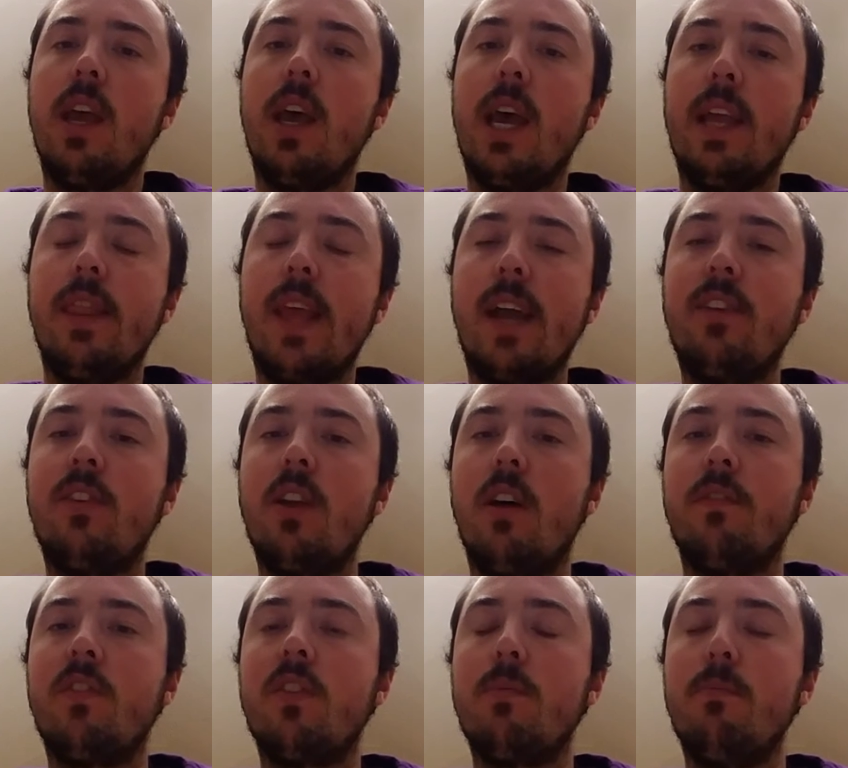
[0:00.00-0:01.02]
and that
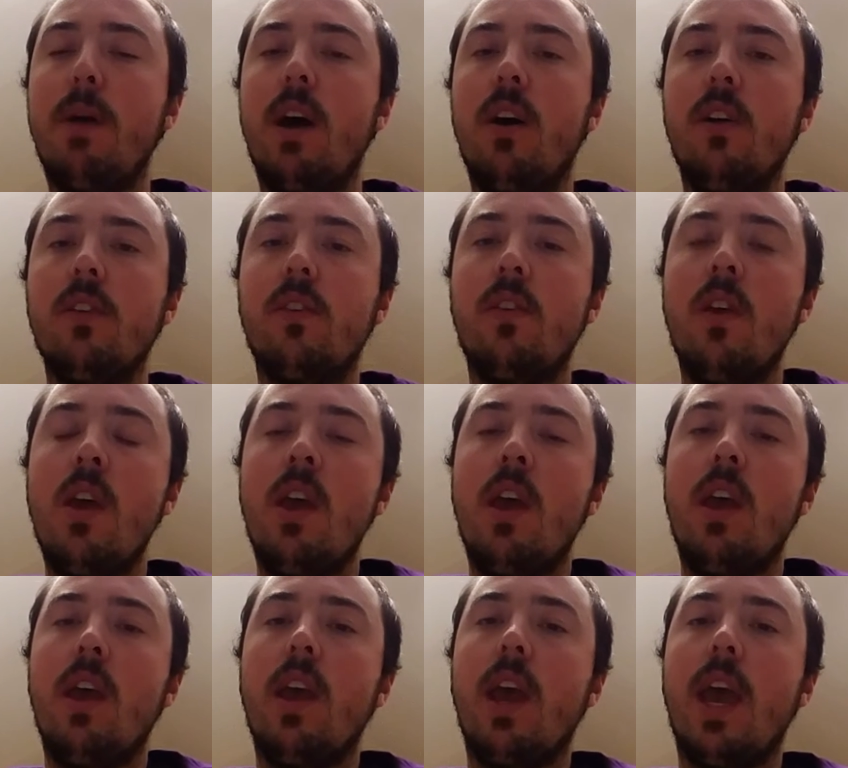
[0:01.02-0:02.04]
stuff smells,
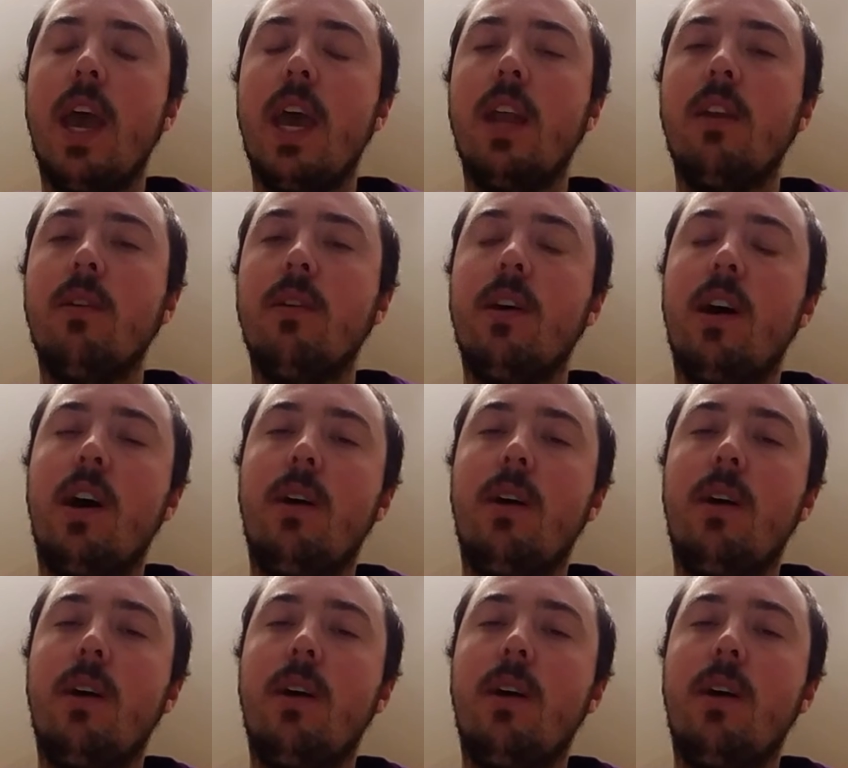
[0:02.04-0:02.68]
and